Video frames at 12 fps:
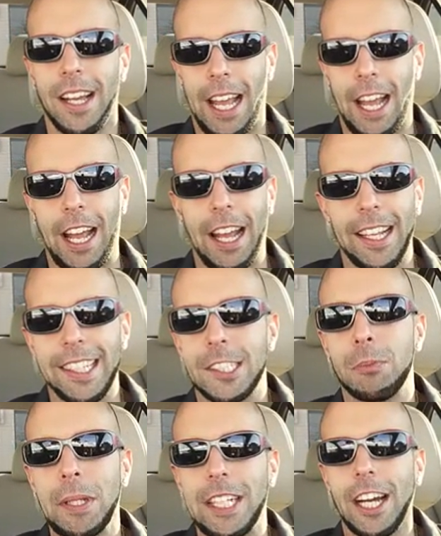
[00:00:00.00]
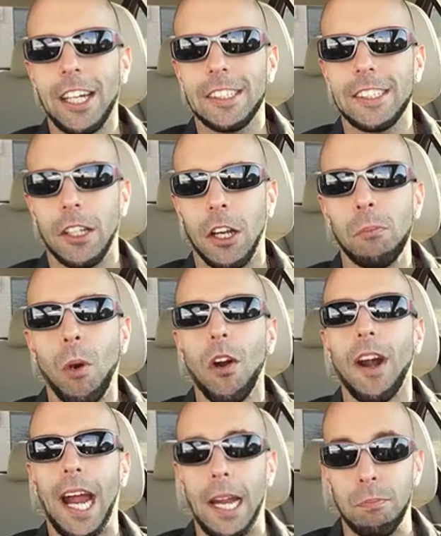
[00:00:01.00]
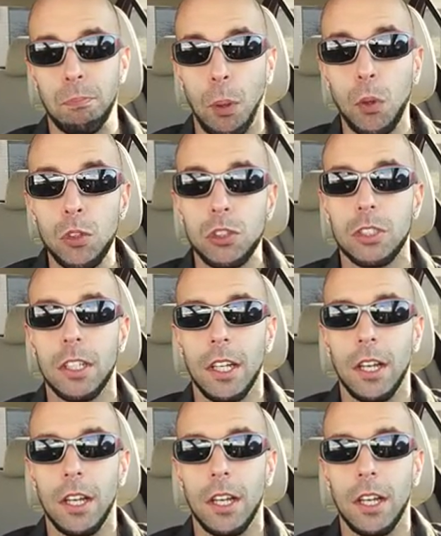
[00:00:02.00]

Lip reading: It's because the more I boost